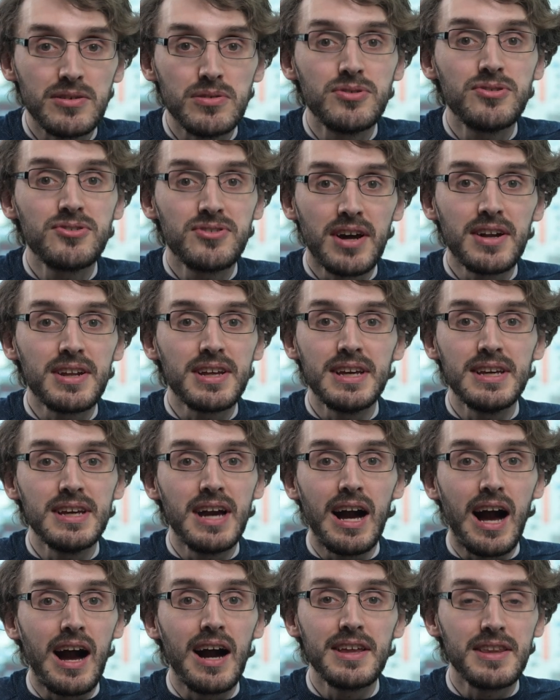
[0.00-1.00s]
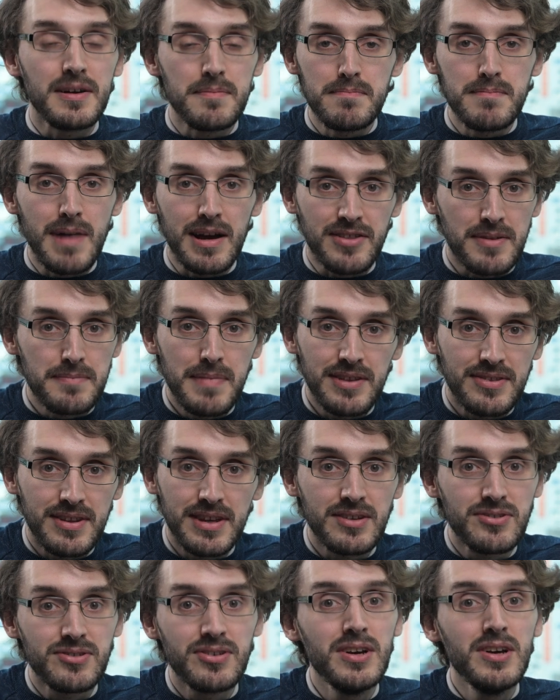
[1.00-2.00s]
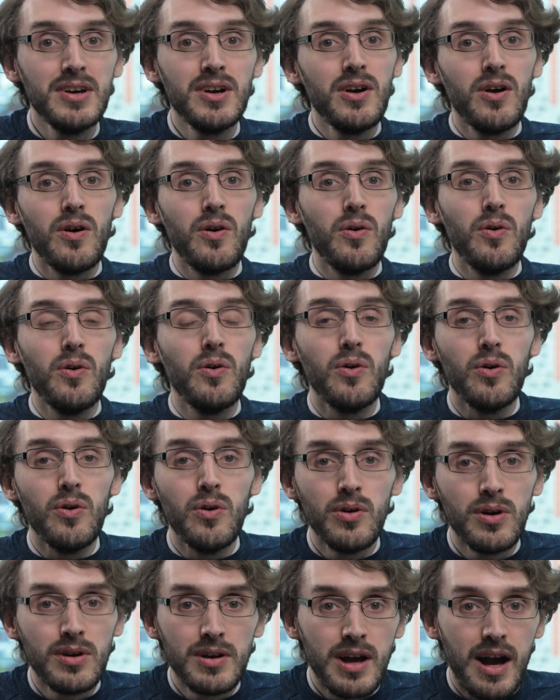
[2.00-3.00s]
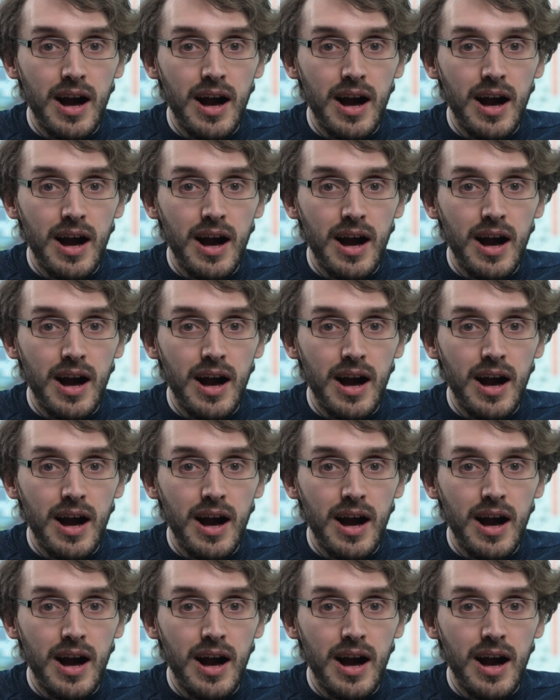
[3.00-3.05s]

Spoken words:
you study either mathematics or